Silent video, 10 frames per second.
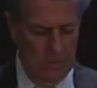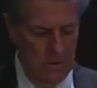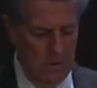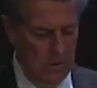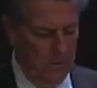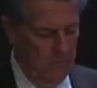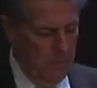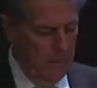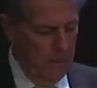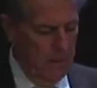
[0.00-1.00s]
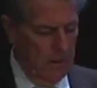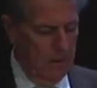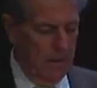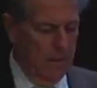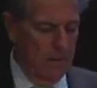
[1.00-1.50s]

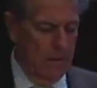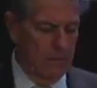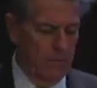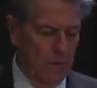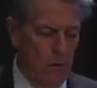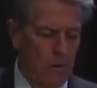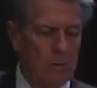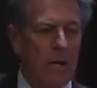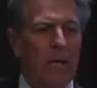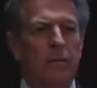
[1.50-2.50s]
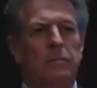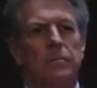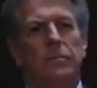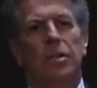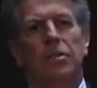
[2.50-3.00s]
have known about
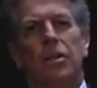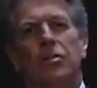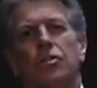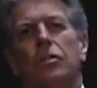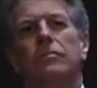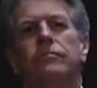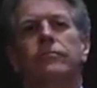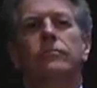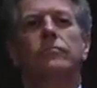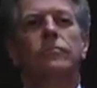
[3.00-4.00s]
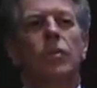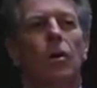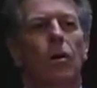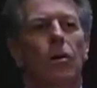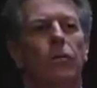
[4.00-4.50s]
the induction
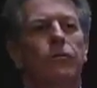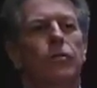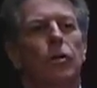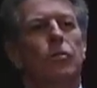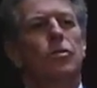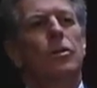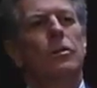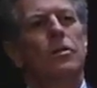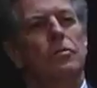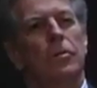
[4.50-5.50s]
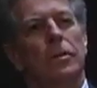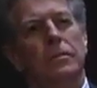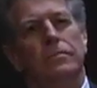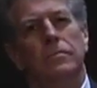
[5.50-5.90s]
of delusional disorder